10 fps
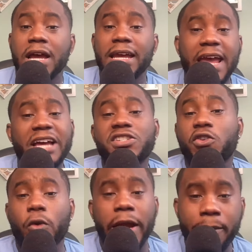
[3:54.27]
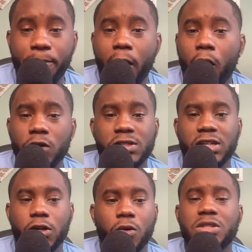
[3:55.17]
He has great ball skills.